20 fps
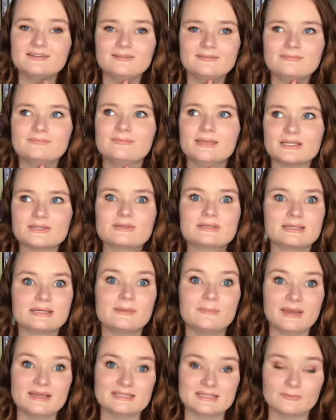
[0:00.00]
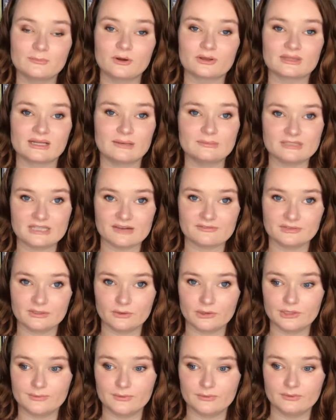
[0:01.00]
this was an amazing book that I'm definitely
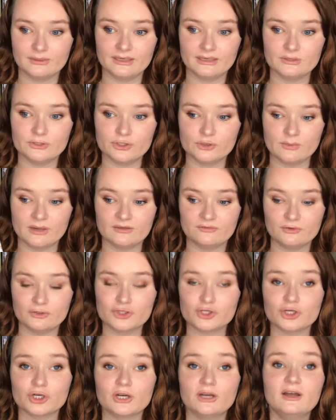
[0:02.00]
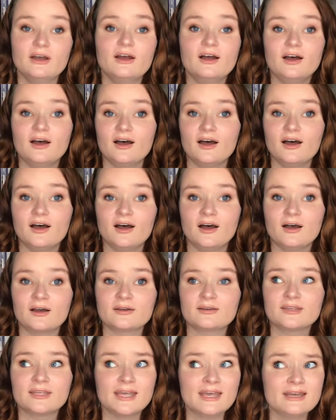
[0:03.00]
going to be reading to my future uh,
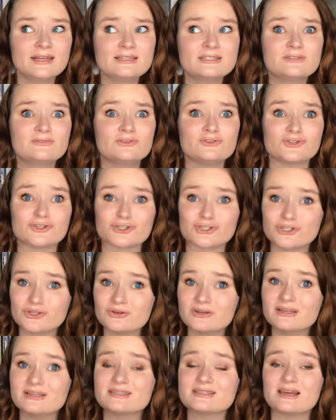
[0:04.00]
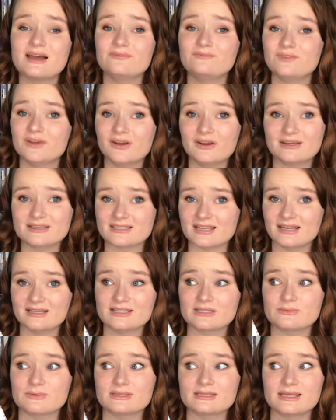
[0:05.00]
kids, future students. I'm very excited.
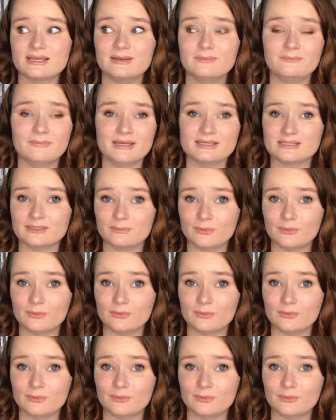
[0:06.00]
This was an amazing